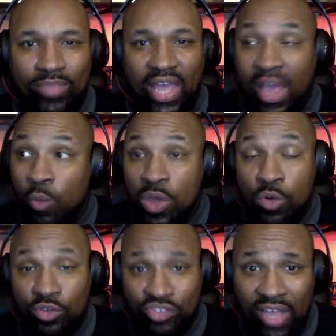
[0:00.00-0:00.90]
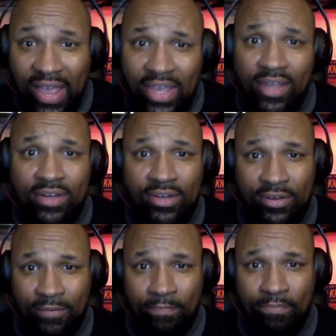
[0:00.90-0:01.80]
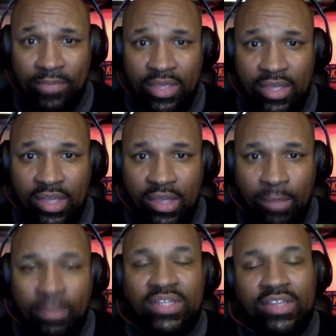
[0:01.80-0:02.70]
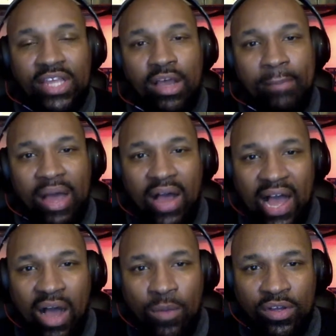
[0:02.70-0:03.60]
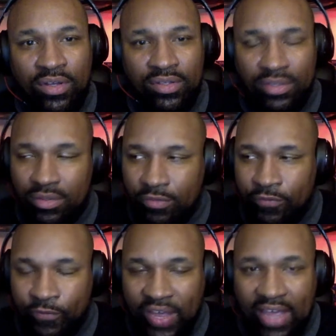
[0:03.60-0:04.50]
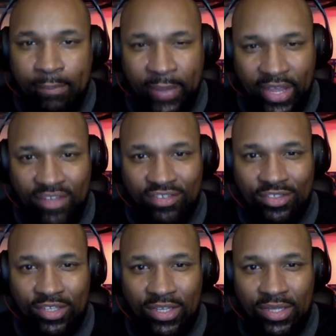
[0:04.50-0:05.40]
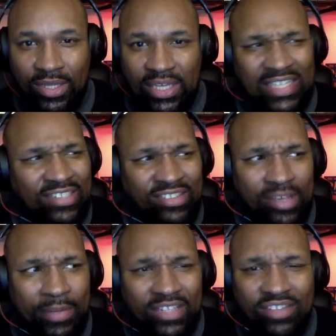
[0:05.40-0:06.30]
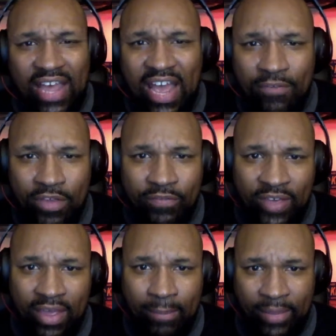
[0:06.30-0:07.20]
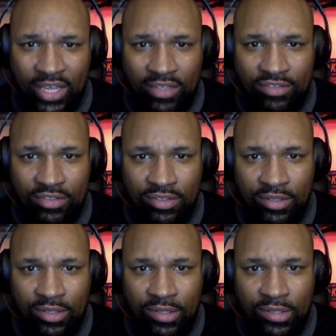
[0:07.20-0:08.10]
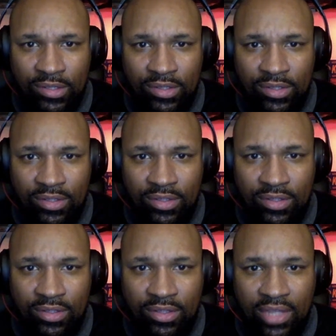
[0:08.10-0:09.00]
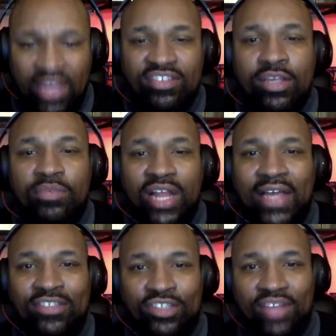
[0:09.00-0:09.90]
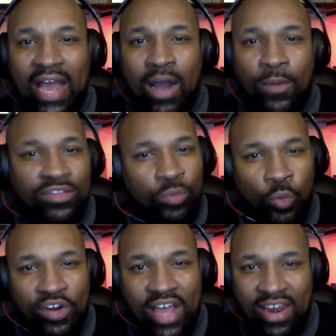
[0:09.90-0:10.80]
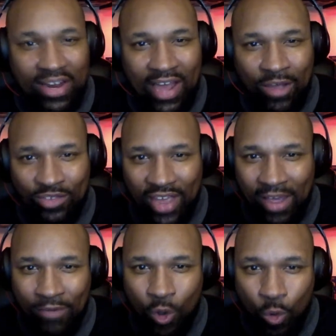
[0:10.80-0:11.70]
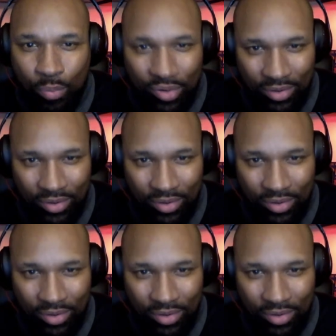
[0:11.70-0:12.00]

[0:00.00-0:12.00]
And we will say it. But the thing about our fan base is similar to every fan base. It seems like just ours, we're not allowed to have hope.